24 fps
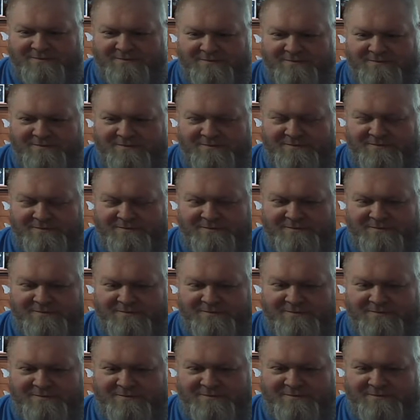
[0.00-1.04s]

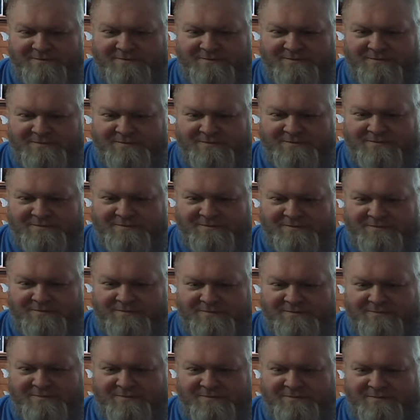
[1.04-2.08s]

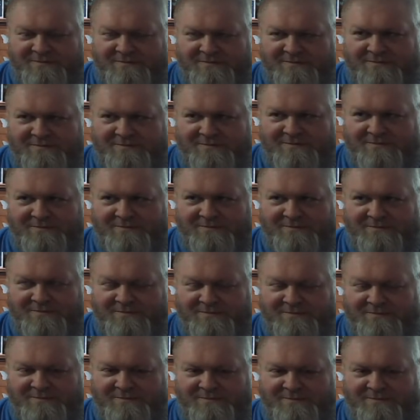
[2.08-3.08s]
(not speaking)